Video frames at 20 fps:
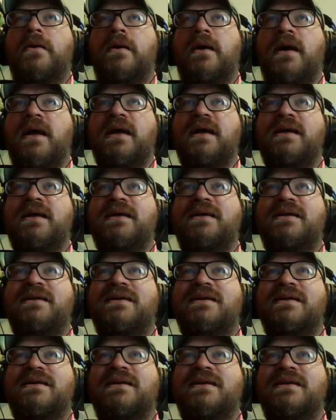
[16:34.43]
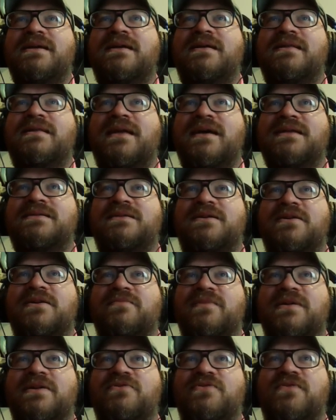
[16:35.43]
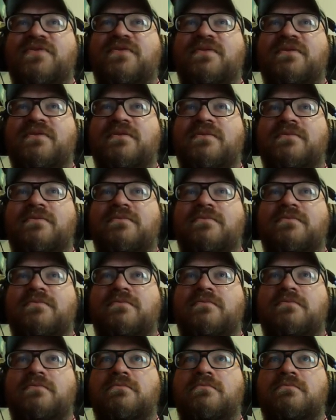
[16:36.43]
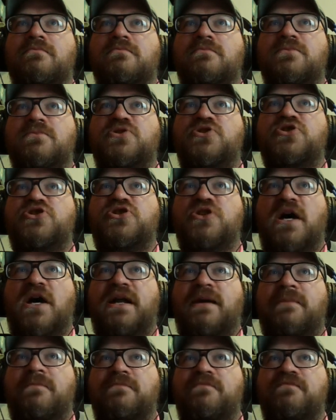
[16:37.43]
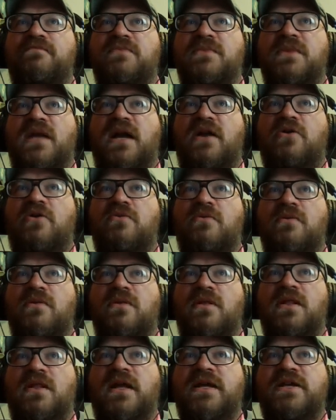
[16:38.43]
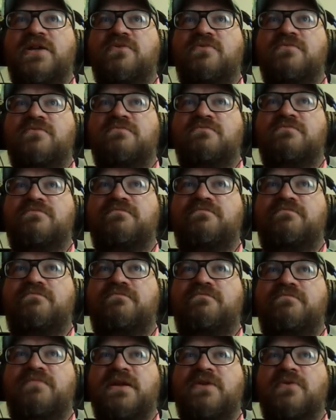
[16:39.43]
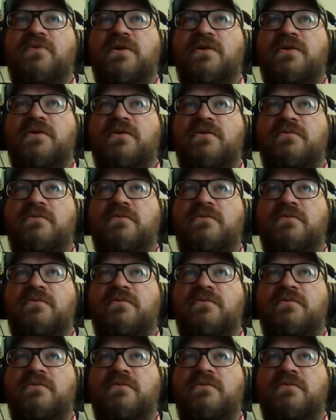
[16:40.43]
hey! That's gonna be useful. Shut up! I don't like you, word.